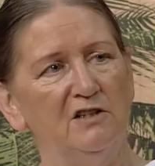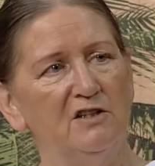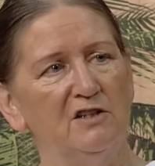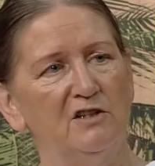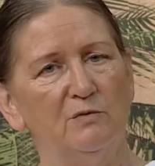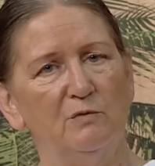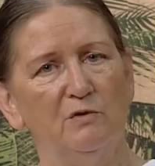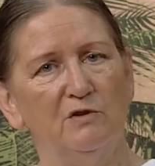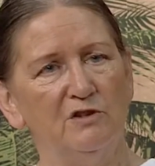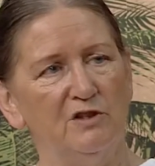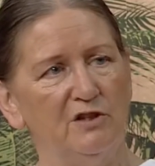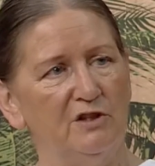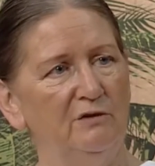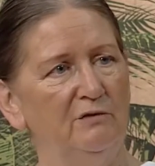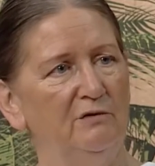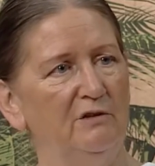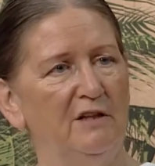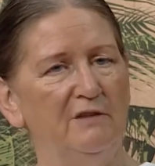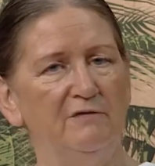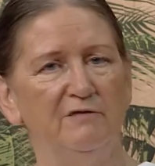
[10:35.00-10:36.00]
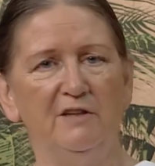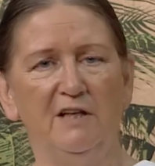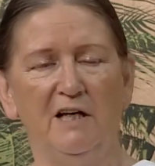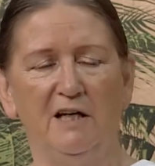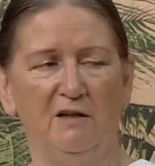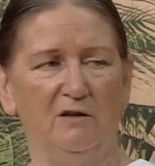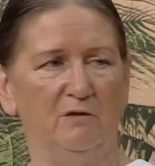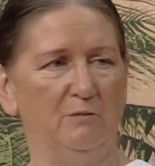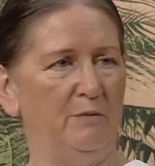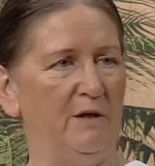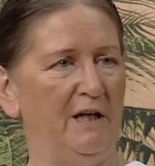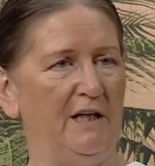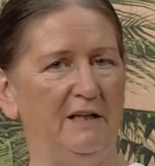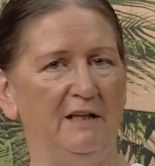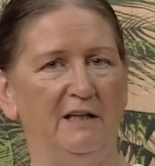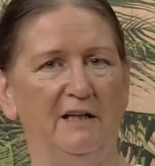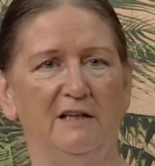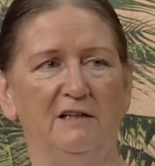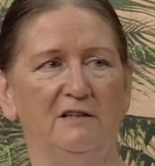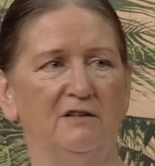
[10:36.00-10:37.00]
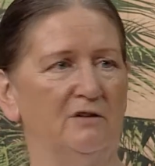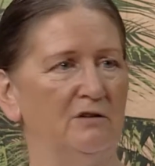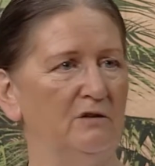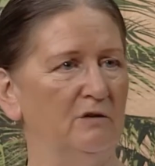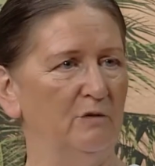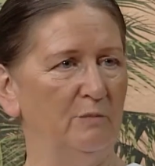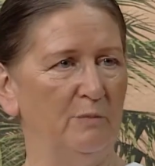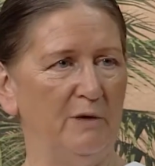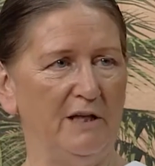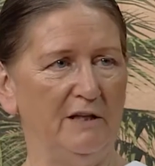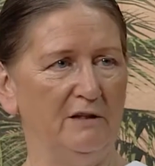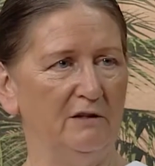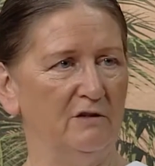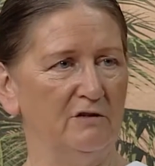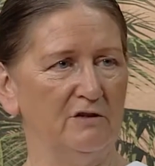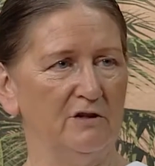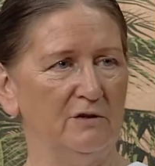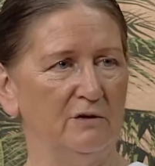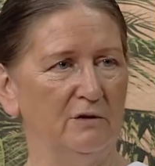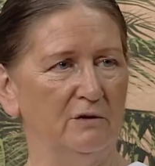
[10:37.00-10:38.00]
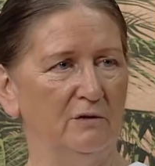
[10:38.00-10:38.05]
just want to live now, pay later, or pay not at